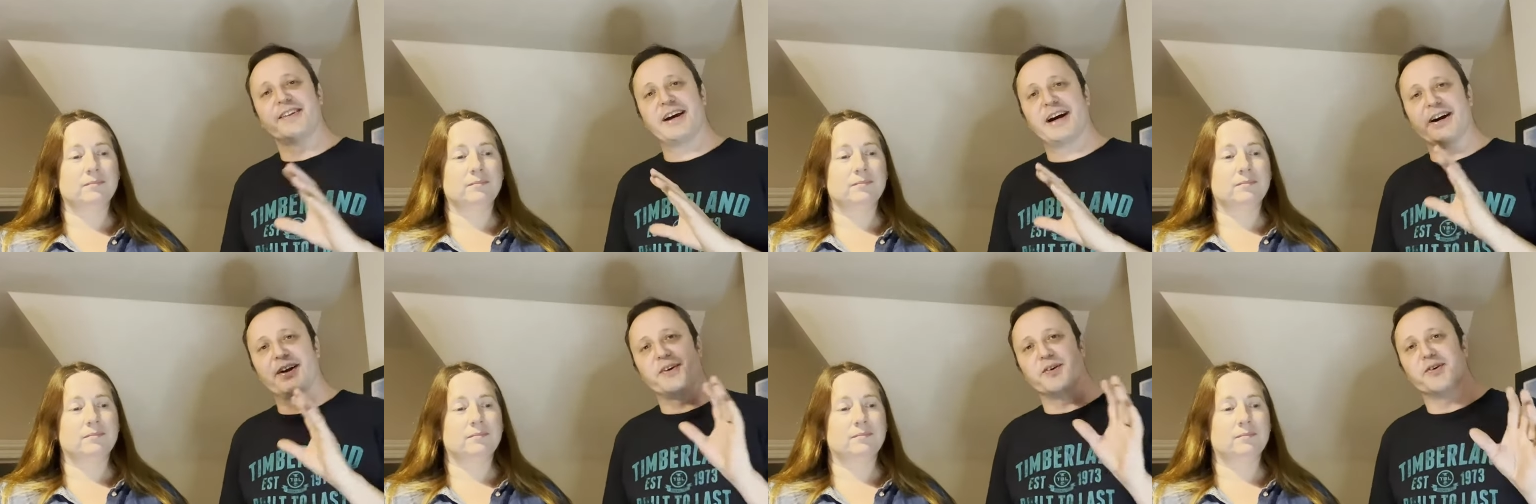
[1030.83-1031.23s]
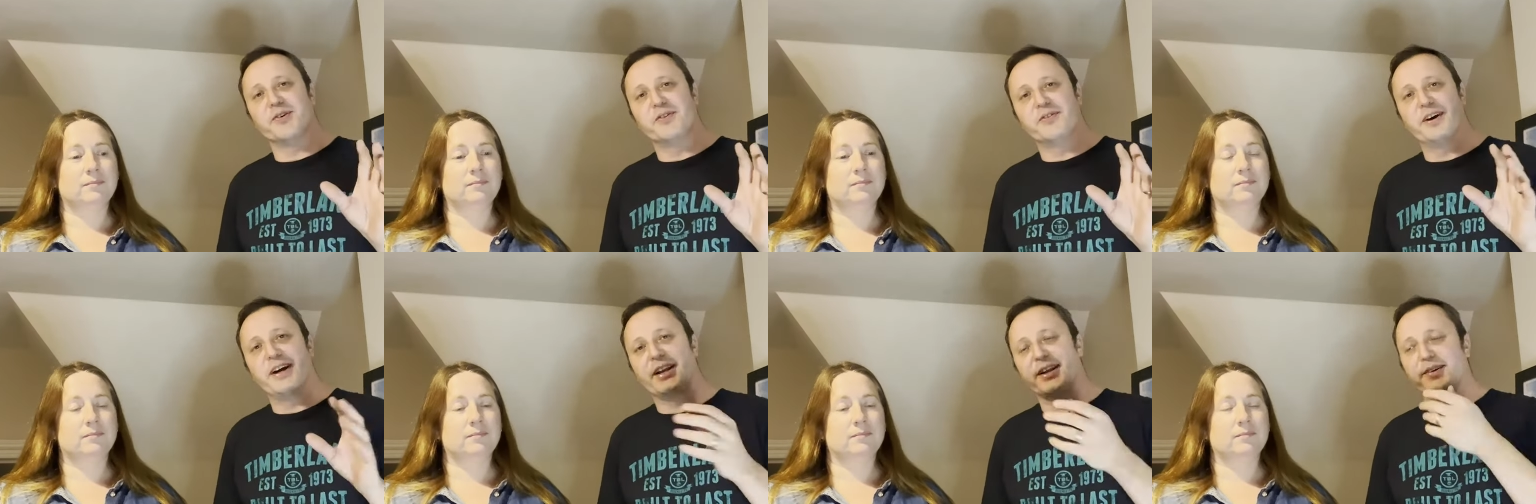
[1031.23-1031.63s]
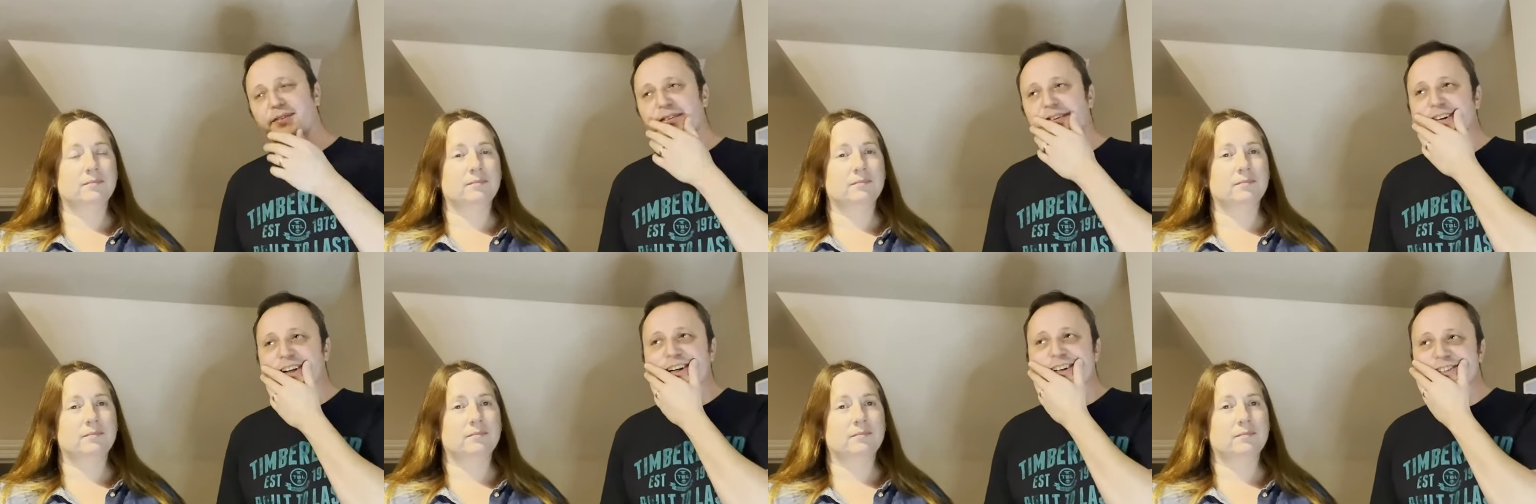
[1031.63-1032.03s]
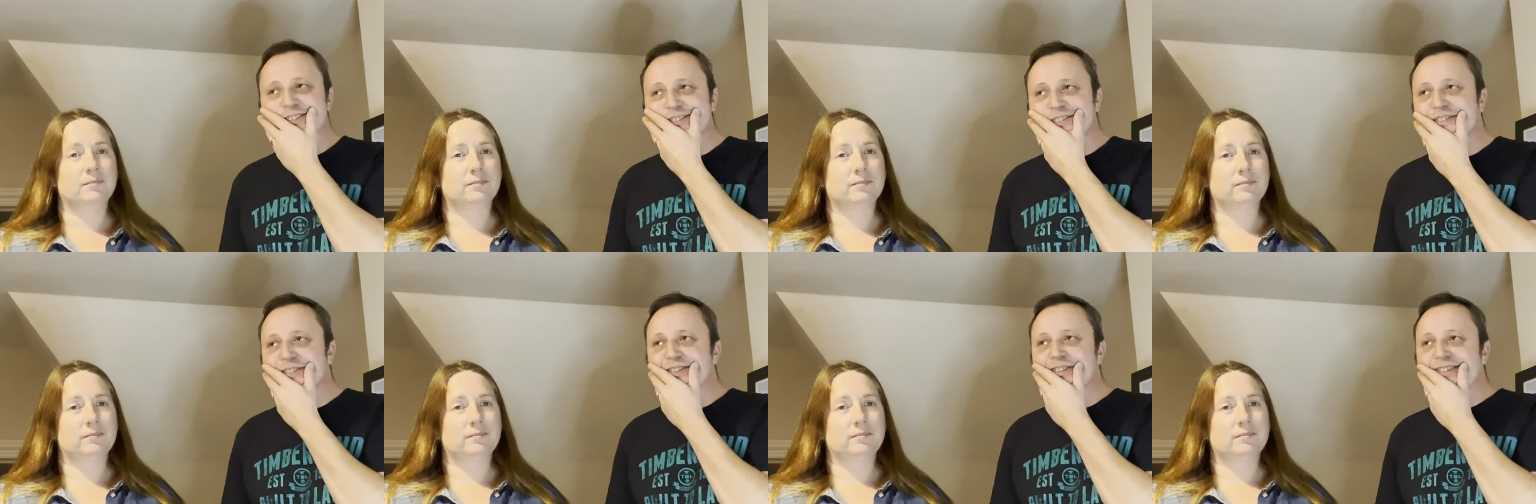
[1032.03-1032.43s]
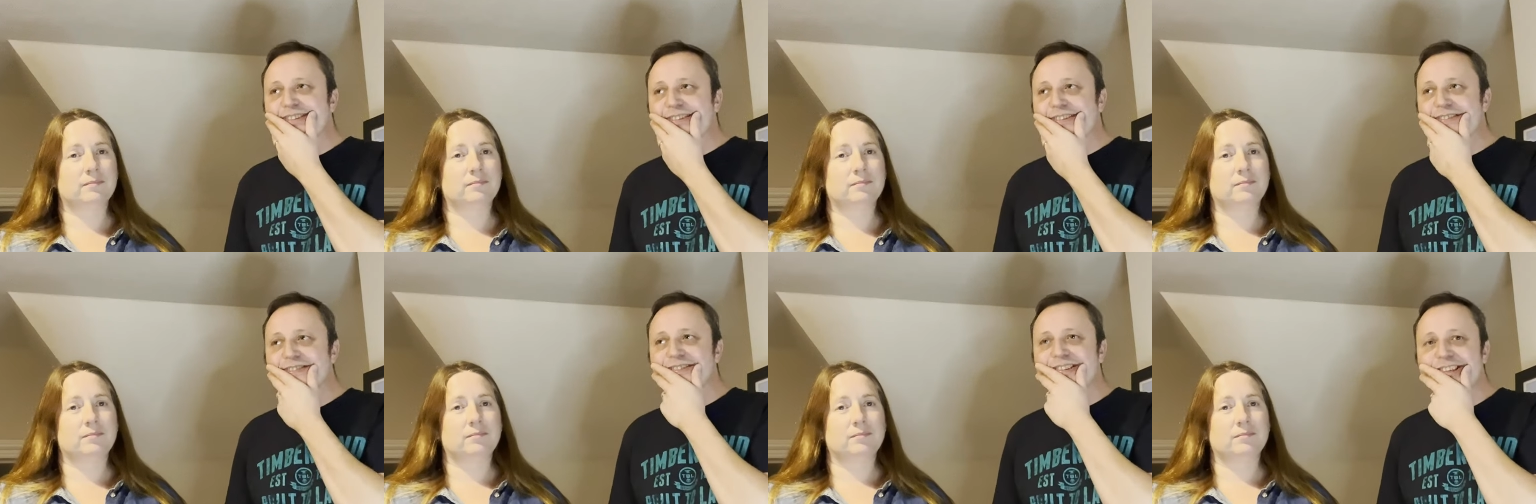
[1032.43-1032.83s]
Speaker 1: they had it already, and we're like, just, oh,
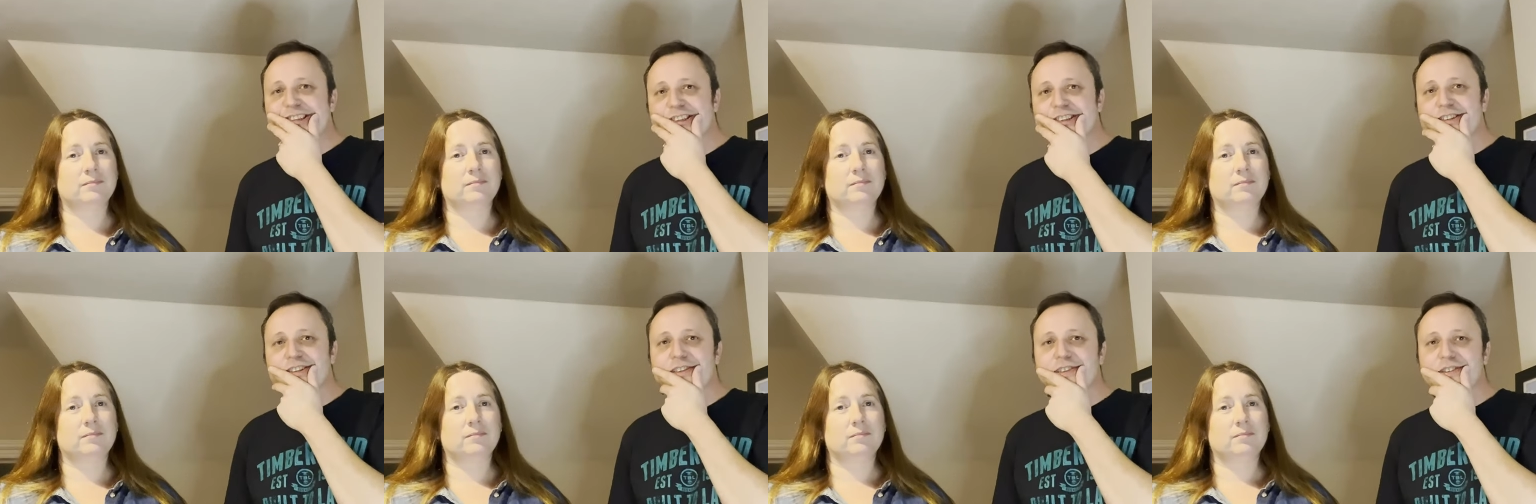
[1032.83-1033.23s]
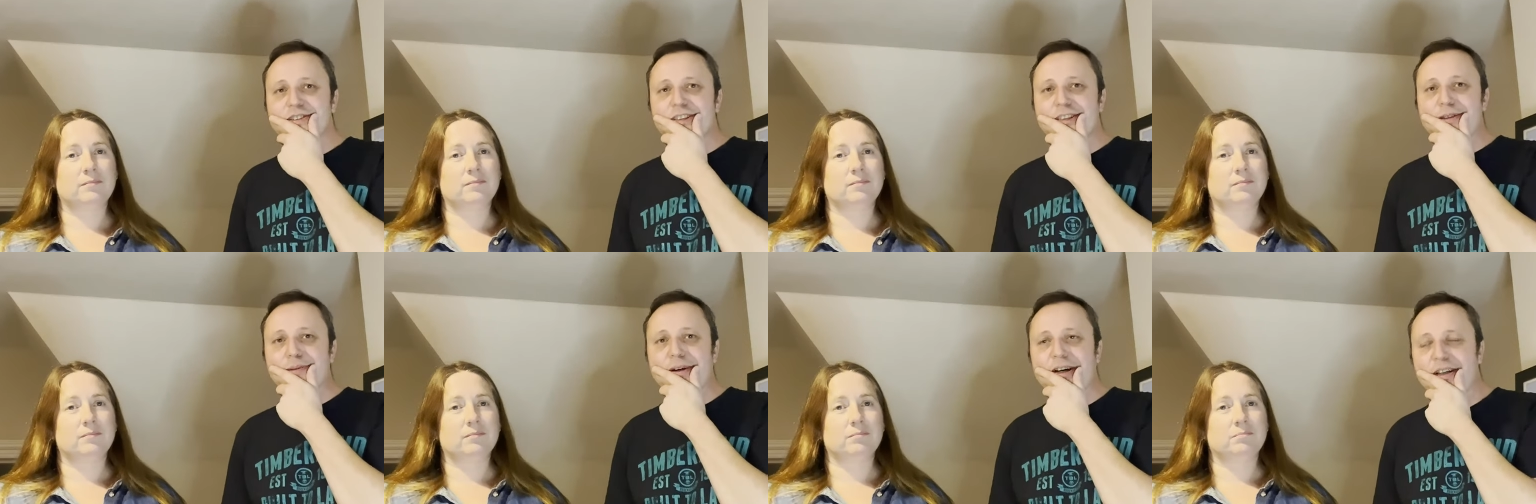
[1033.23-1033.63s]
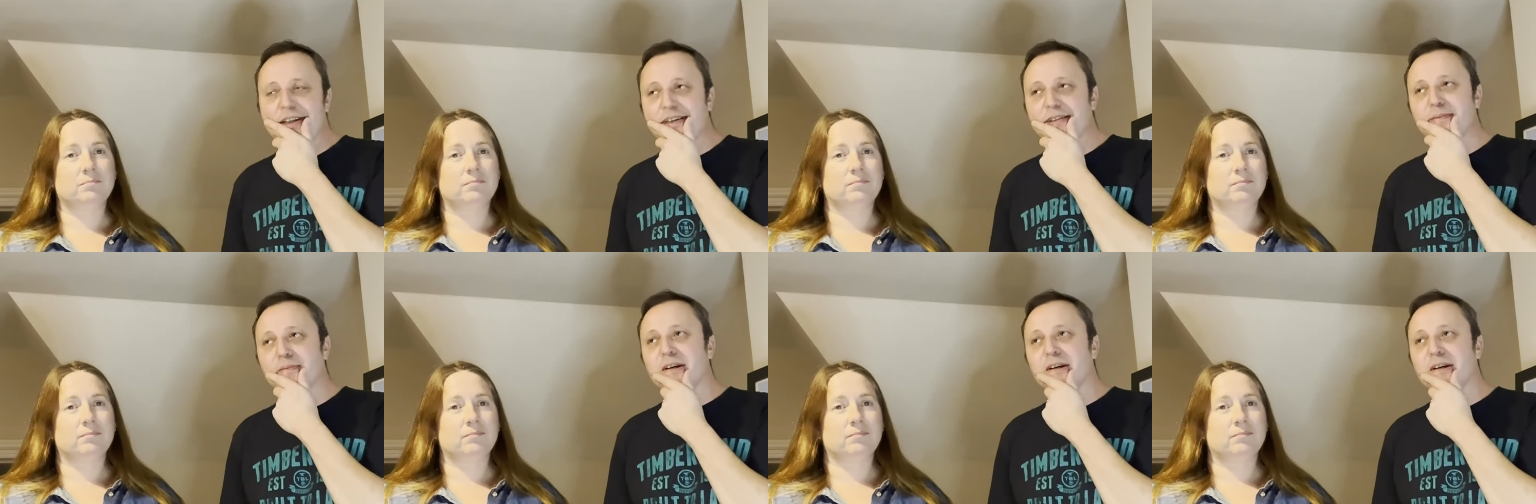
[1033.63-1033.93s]
I'm not really too sure about this.